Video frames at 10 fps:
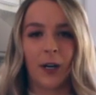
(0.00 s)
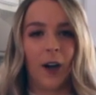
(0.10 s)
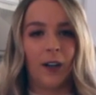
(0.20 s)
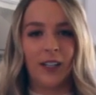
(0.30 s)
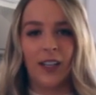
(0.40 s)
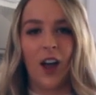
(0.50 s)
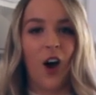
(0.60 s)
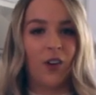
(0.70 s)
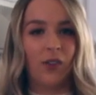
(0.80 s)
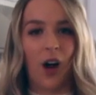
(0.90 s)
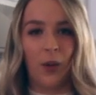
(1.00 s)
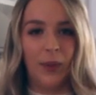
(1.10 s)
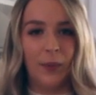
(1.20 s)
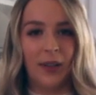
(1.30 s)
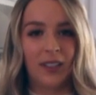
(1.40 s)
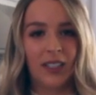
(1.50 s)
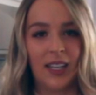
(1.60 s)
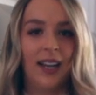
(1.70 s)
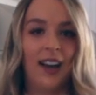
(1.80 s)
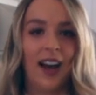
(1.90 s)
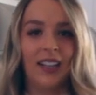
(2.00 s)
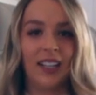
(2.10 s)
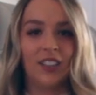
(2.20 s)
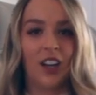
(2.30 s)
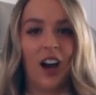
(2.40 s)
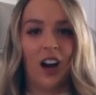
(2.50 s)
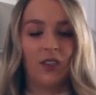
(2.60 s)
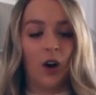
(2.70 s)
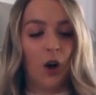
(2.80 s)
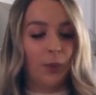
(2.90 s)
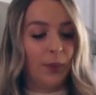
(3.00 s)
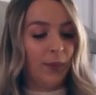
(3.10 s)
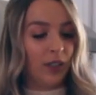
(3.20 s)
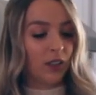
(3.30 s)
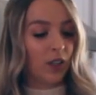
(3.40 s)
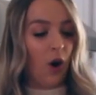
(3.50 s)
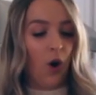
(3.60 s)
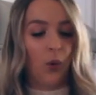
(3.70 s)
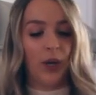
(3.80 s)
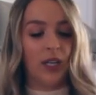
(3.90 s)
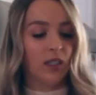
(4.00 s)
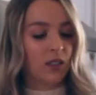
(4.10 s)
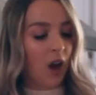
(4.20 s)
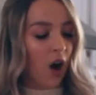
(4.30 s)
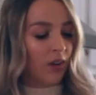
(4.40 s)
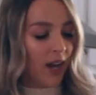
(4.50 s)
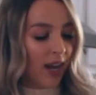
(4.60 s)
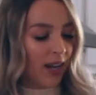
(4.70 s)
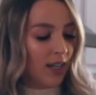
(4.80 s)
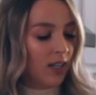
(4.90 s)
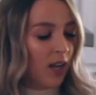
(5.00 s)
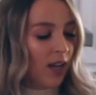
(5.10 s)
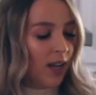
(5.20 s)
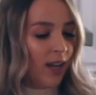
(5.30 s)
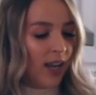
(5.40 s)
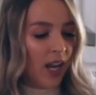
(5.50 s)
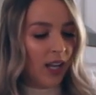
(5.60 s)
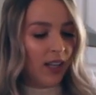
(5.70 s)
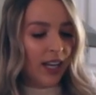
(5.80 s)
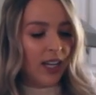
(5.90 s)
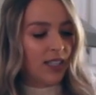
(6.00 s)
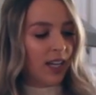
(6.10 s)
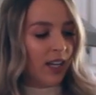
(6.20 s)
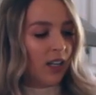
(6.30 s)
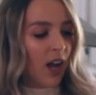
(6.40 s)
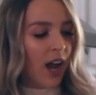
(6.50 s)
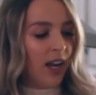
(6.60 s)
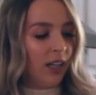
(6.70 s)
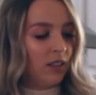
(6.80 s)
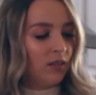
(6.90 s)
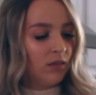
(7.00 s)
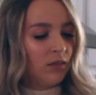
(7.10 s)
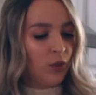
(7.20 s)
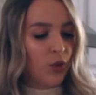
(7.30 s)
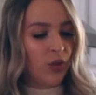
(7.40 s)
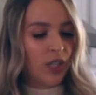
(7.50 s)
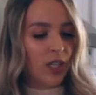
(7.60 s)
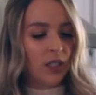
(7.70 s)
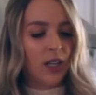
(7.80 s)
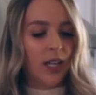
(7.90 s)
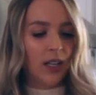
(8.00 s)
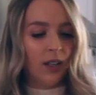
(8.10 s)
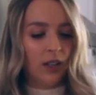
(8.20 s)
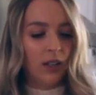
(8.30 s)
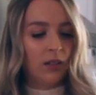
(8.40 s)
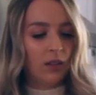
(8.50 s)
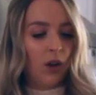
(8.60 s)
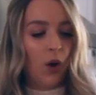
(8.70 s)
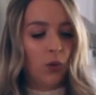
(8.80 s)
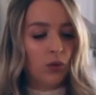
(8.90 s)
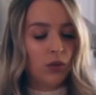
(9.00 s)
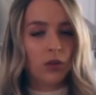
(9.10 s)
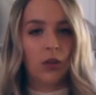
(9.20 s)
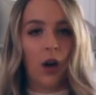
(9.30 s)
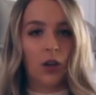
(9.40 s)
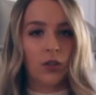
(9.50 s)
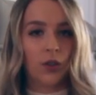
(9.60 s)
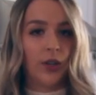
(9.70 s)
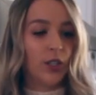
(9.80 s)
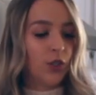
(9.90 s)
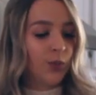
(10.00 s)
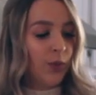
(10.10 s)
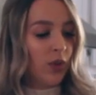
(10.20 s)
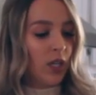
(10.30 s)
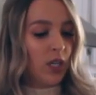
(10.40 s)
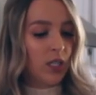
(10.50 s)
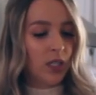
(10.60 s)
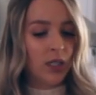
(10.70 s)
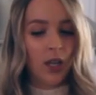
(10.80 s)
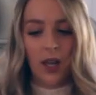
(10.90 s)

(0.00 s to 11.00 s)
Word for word: a carton of almond milk, and I like to have almond milk always on hand. And like I said, I use it in oats, also in smoothies.